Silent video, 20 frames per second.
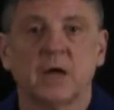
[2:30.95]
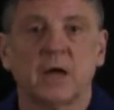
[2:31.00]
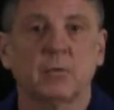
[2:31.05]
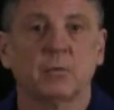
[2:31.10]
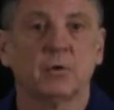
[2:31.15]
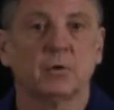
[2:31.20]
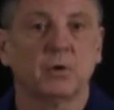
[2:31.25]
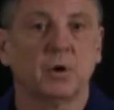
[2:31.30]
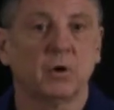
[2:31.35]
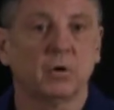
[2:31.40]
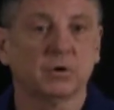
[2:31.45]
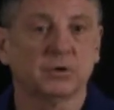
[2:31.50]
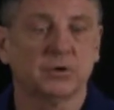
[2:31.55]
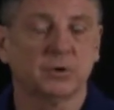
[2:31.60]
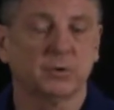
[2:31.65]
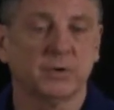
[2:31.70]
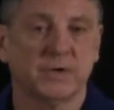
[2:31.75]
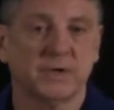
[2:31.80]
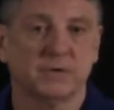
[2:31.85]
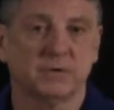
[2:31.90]
We'll
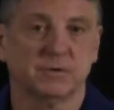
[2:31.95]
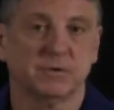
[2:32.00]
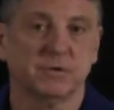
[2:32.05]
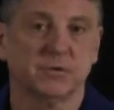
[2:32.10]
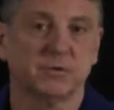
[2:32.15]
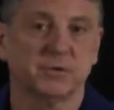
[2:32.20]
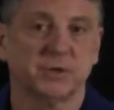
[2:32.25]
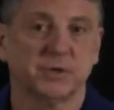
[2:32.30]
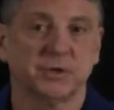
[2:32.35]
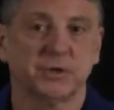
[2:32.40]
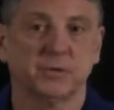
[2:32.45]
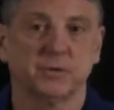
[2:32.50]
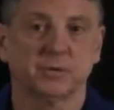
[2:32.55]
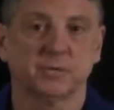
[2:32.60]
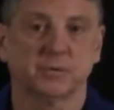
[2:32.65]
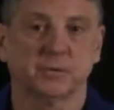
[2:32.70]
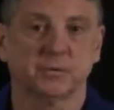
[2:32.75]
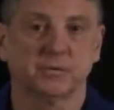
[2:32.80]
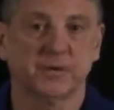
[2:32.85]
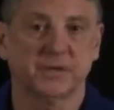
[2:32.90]
also introduce a
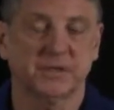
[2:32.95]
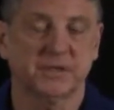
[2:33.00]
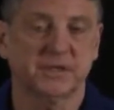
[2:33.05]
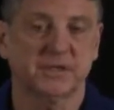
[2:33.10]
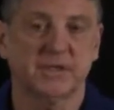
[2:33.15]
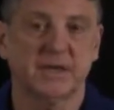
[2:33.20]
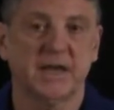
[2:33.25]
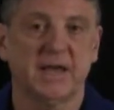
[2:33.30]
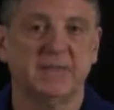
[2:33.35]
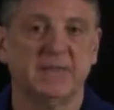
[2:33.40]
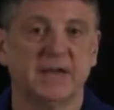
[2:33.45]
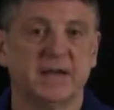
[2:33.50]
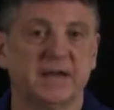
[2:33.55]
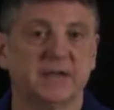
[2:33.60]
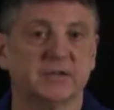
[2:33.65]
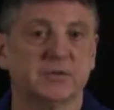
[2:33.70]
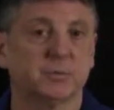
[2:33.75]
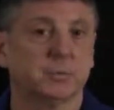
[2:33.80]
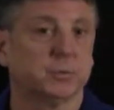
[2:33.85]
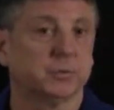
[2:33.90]
useful fiction, and that
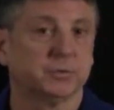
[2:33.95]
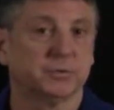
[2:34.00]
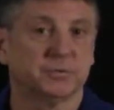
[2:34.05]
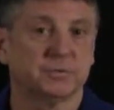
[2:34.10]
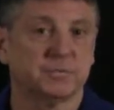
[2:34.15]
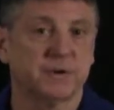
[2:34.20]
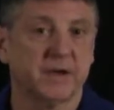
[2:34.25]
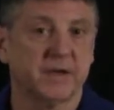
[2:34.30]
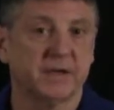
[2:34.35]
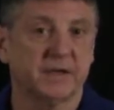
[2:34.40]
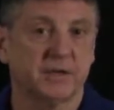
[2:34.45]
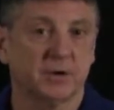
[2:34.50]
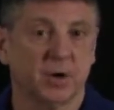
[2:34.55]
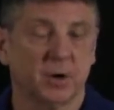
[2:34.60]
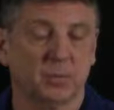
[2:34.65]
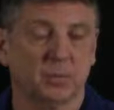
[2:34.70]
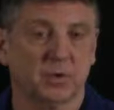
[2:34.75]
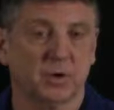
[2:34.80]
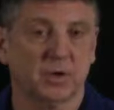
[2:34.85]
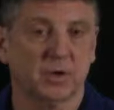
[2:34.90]
is we'll define a
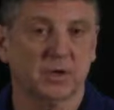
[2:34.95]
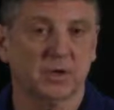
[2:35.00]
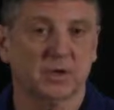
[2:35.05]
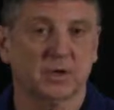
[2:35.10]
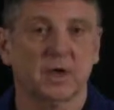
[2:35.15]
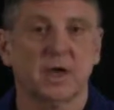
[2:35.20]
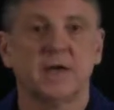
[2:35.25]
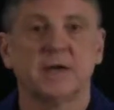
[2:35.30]
dot product.